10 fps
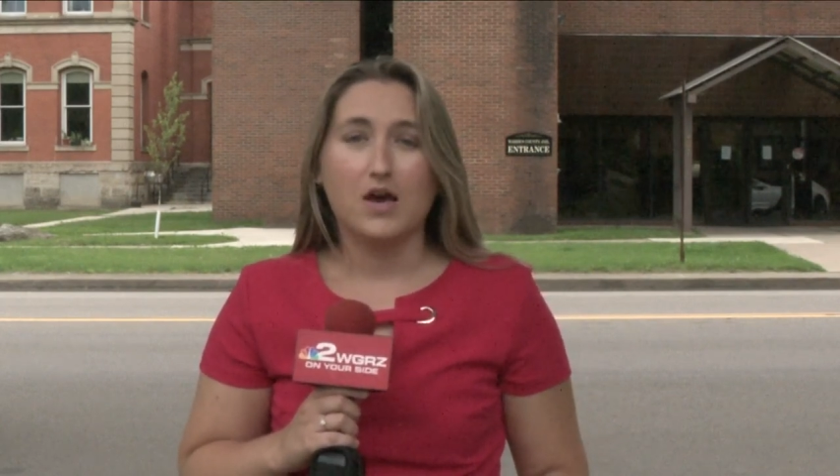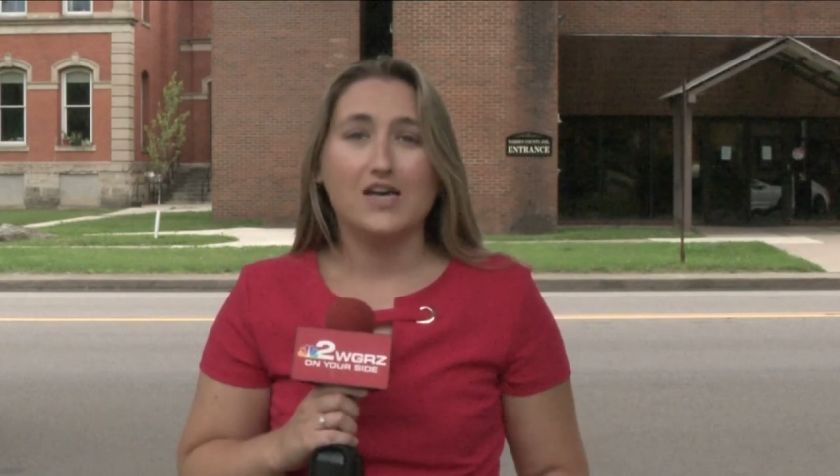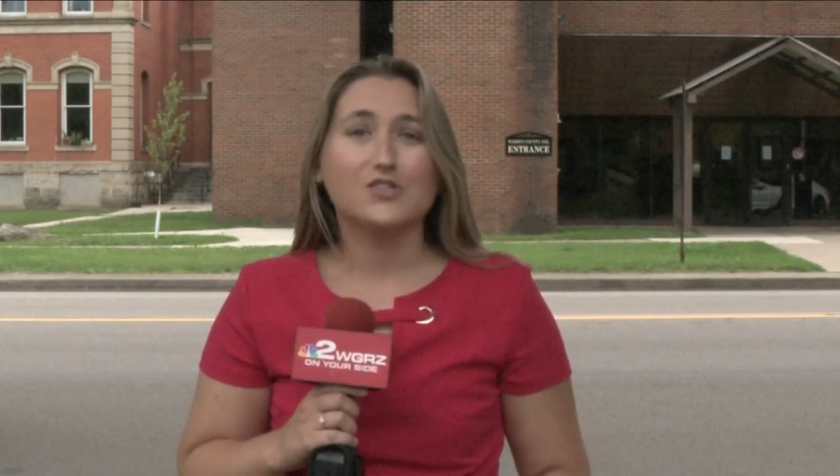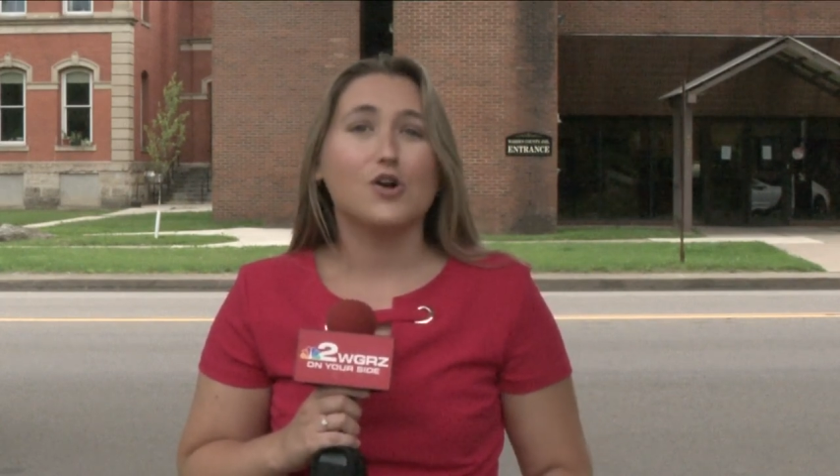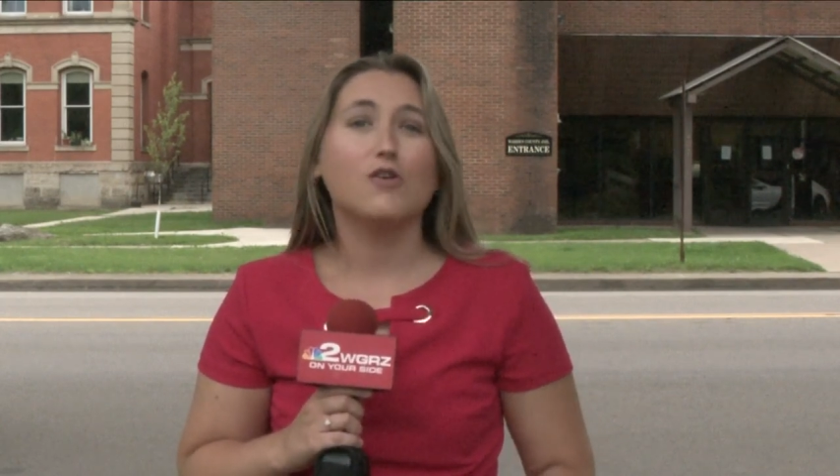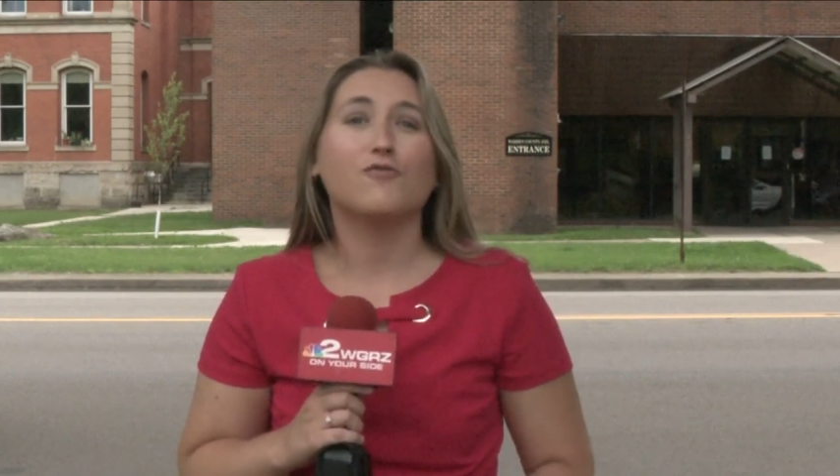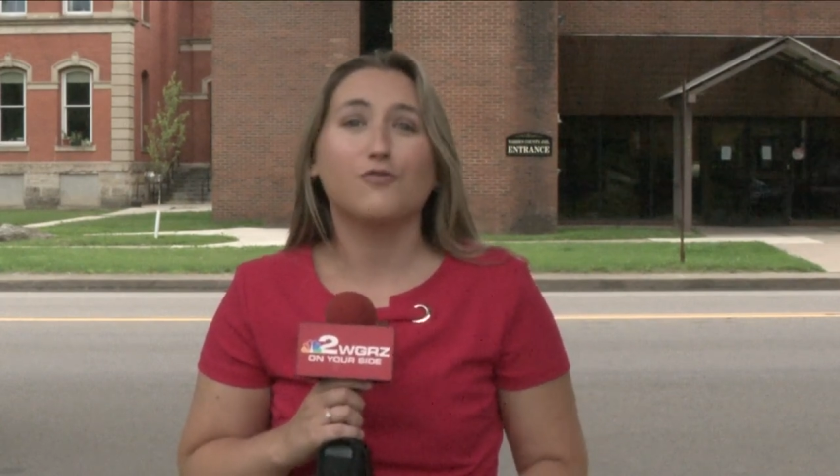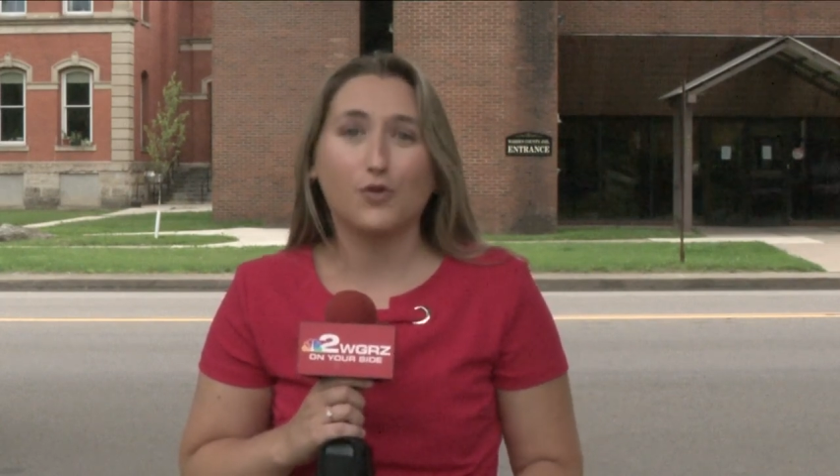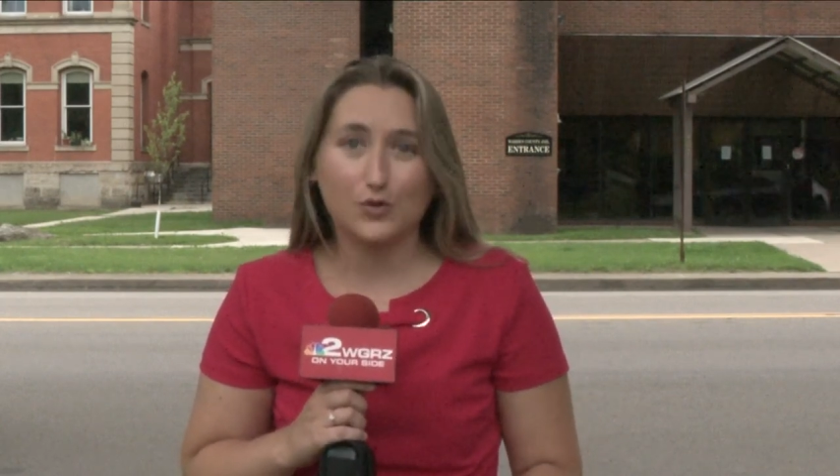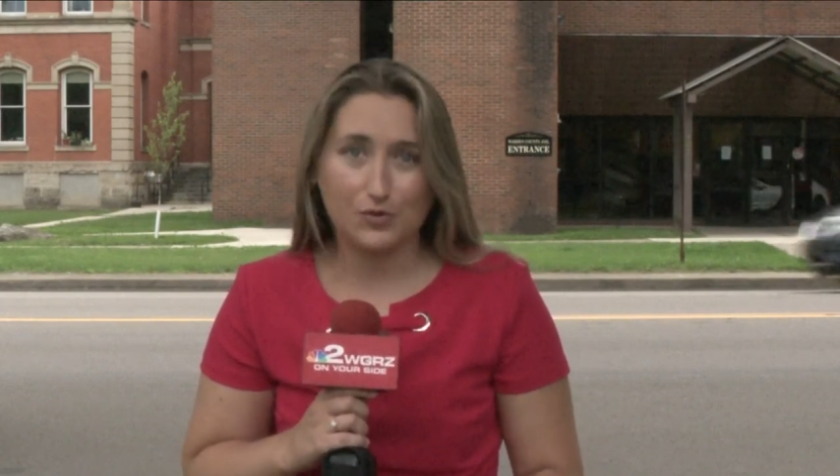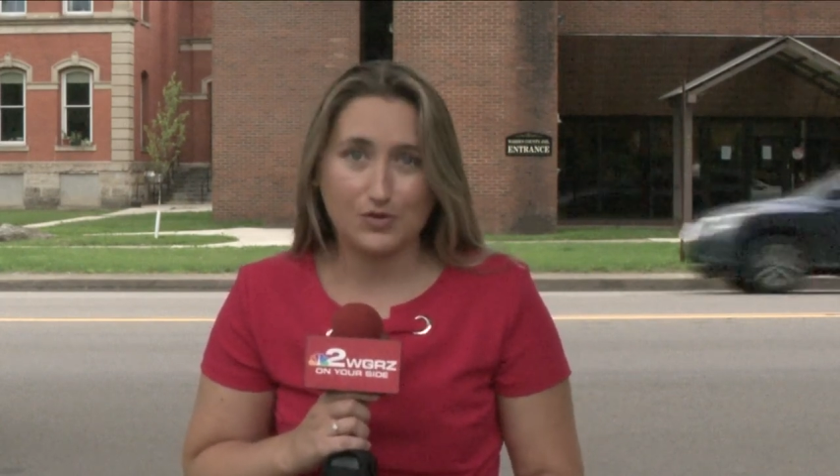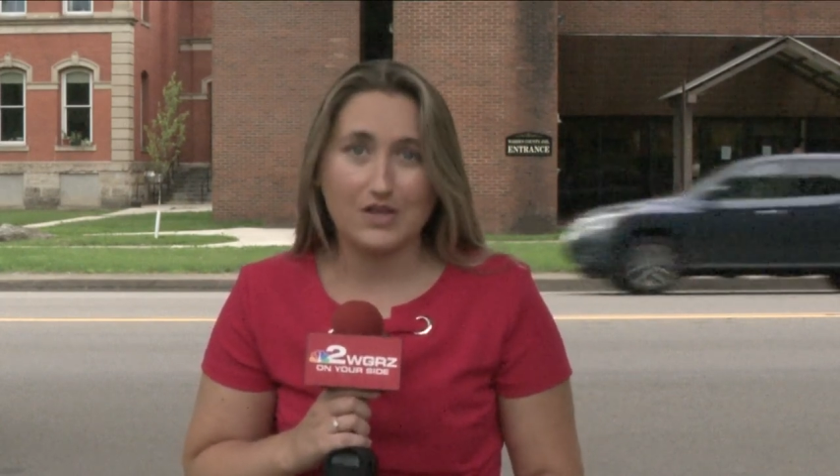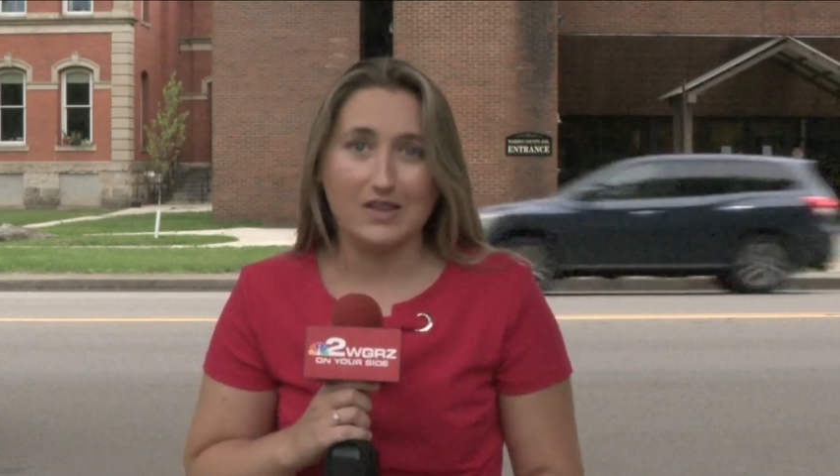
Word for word: has gone further than